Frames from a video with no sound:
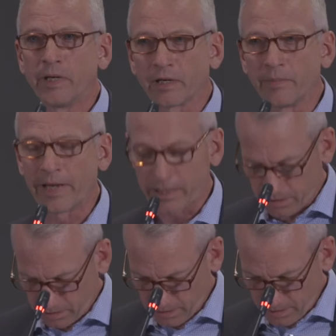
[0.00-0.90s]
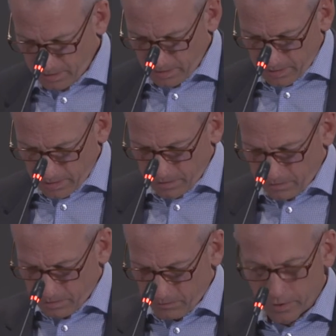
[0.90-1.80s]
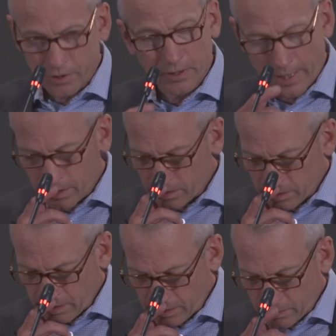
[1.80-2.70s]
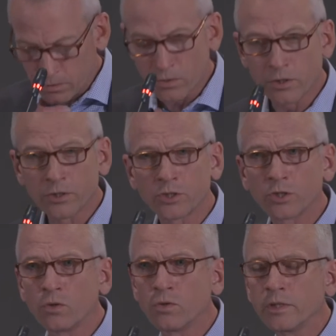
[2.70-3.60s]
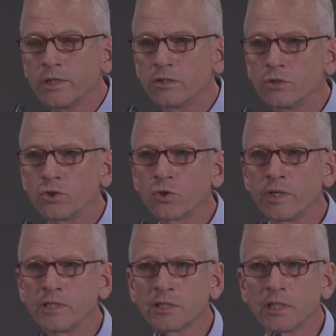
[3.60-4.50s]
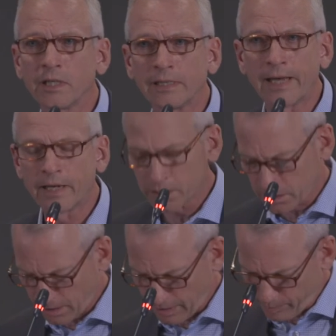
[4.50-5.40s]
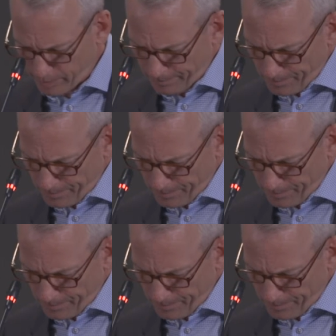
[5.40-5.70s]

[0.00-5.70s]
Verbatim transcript: bergamasque. The first stanza is Your soul is a choice landscape